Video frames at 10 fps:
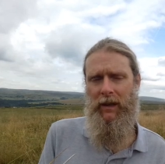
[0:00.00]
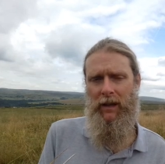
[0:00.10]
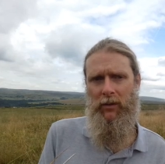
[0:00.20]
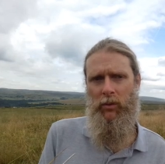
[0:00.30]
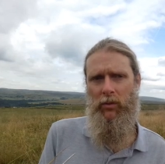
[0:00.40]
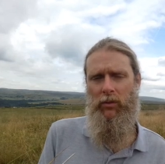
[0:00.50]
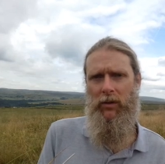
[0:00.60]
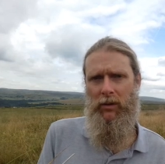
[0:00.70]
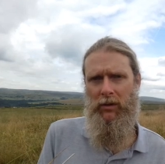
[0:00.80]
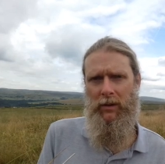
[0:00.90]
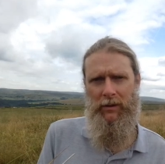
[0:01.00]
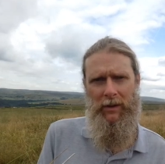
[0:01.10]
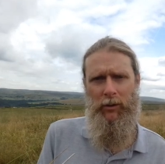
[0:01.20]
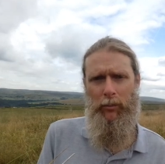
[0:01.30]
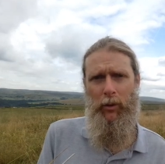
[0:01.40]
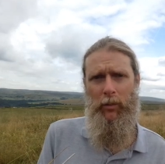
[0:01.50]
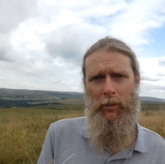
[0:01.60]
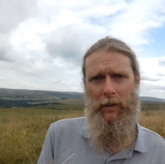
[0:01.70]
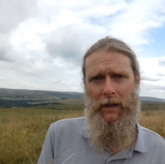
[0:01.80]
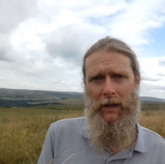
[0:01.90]
And thought, Oh, is there a
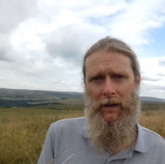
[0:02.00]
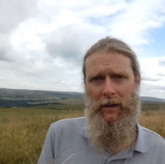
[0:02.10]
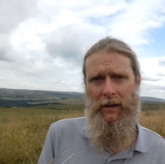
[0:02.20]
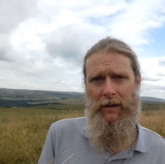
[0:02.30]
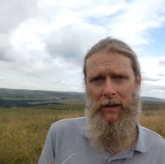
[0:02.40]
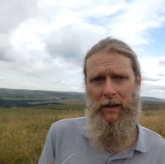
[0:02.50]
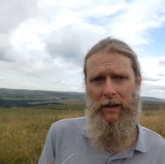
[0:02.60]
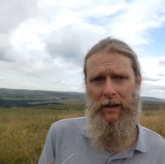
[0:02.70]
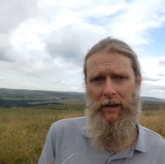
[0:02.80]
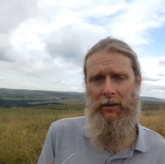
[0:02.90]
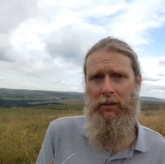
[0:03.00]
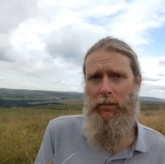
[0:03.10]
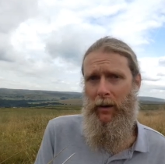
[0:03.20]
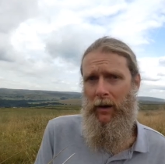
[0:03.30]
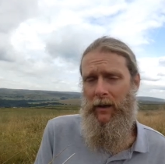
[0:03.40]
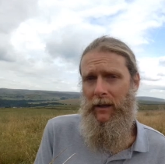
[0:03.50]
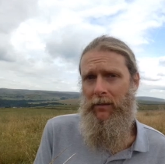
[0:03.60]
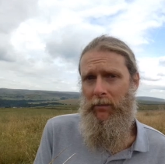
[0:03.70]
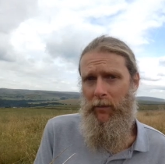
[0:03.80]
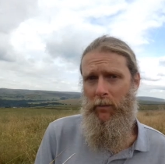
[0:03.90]
problem here? And partly
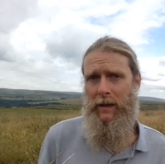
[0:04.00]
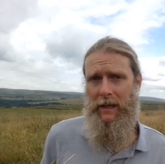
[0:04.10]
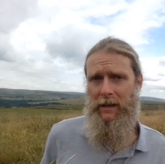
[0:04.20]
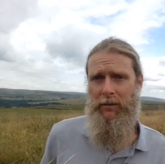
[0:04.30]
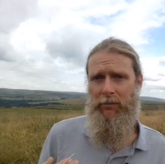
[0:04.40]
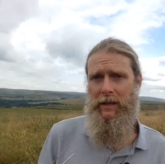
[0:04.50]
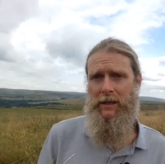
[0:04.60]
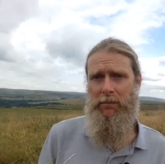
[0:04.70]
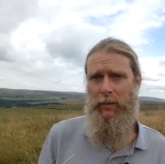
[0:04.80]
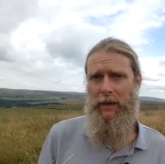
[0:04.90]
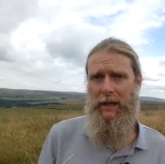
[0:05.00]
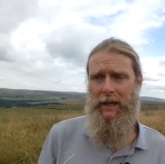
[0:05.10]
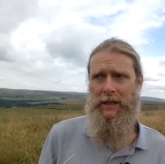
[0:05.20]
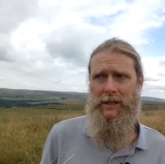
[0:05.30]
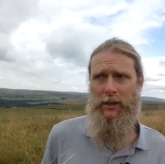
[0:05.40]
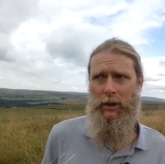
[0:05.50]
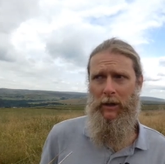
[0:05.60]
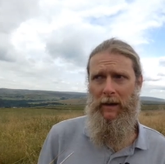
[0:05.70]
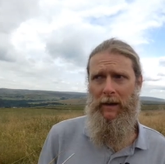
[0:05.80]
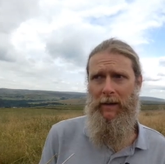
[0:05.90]
for me, the reason being is that
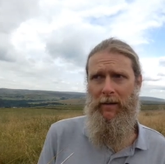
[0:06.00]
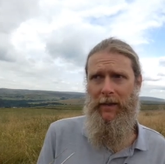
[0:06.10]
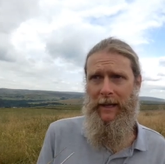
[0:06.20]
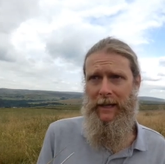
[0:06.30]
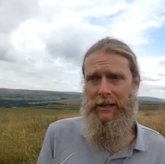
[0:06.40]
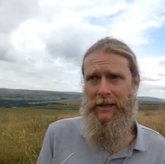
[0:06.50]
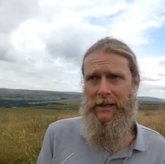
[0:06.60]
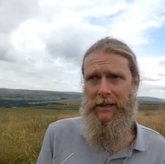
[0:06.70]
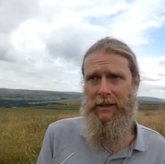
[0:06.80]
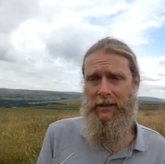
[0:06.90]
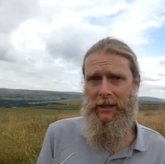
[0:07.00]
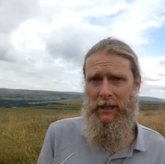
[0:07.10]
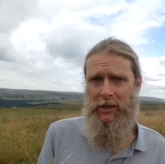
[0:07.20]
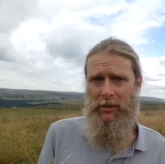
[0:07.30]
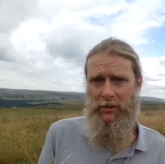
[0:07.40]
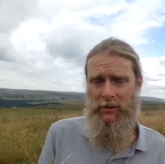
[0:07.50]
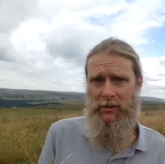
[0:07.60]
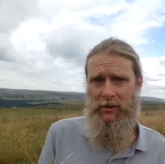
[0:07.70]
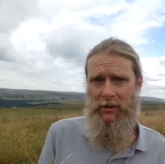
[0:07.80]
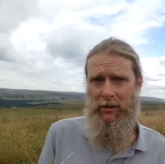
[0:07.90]
these teachers,
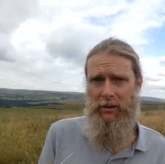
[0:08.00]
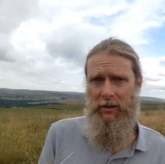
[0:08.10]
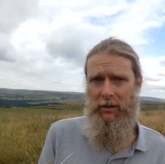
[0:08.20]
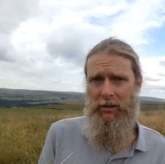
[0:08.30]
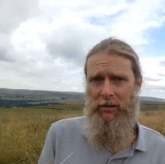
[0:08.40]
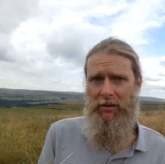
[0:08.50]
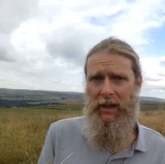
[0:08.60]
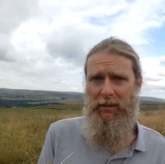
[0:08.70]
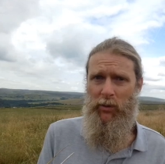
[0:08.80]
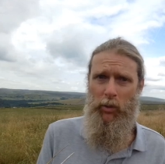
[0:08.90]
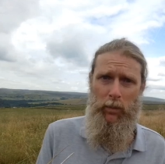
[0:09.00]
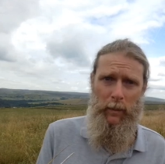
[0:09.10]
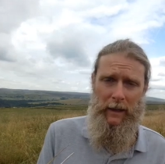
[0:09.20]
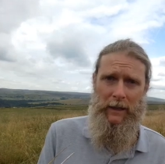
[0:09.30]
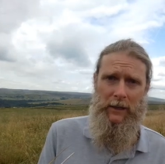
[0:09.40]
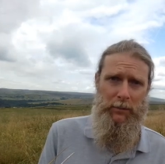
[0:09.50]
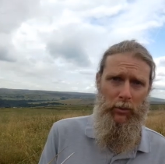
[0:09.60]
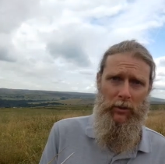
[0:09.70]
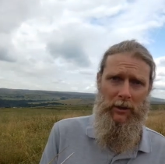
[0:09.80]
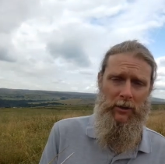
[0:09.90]
they've all been to
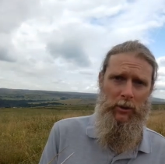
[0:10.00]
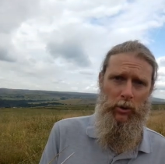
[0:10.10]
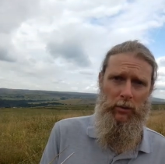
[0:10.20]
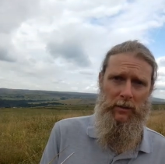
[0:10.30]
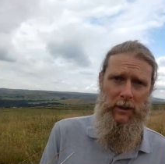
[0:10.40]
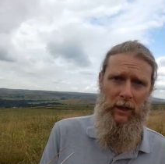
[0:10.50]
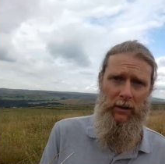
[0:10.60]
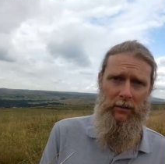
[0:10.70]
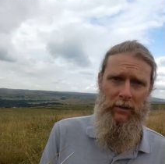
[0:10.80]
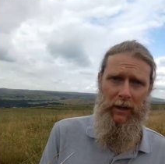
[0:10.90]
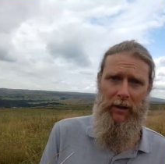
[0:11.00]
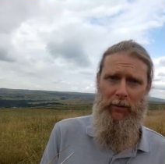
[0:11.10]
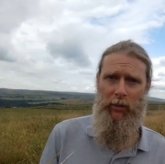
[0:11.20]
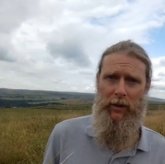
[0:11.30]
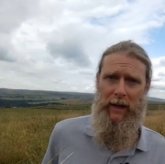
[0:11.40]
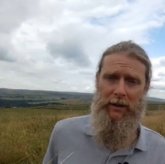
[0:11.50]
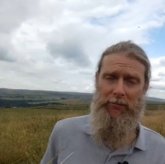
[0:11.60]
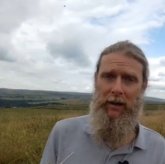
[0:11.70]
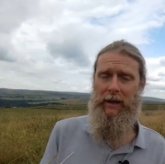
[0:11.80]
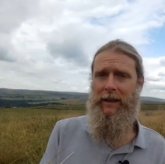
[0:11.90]
boarding school themselves, and therefore they're
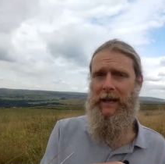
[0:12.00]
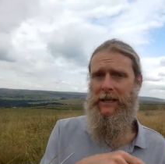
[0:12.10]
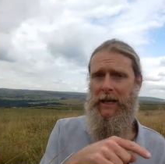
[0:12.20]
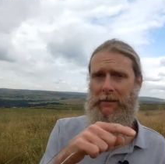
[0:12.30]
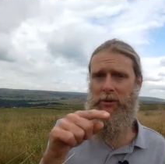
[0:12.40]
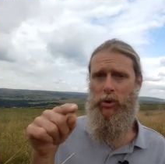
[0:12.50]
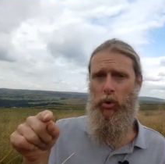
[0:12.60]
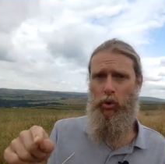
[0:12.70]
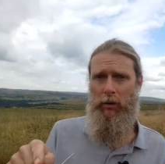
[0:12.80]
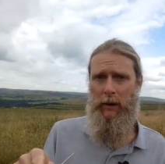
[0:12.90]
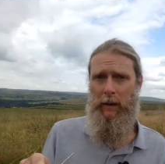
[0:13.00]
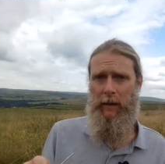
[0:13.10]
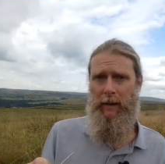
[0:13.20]
running that same story